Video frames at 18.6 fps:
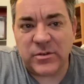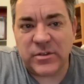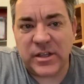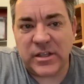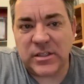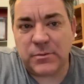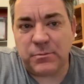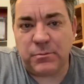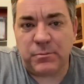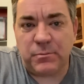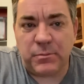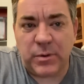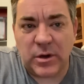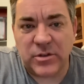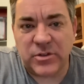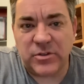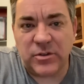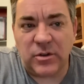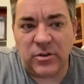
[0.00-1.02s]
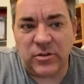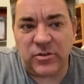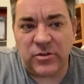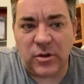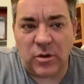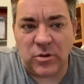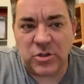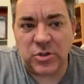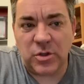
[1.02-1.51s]
It's personal,
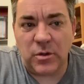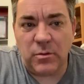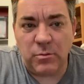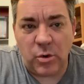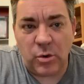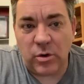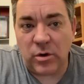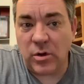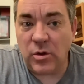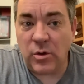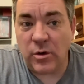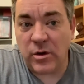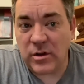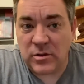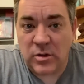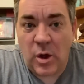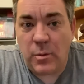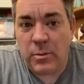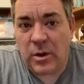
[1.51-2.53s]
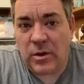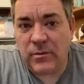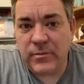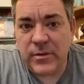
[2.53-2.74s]
social, moral, or global.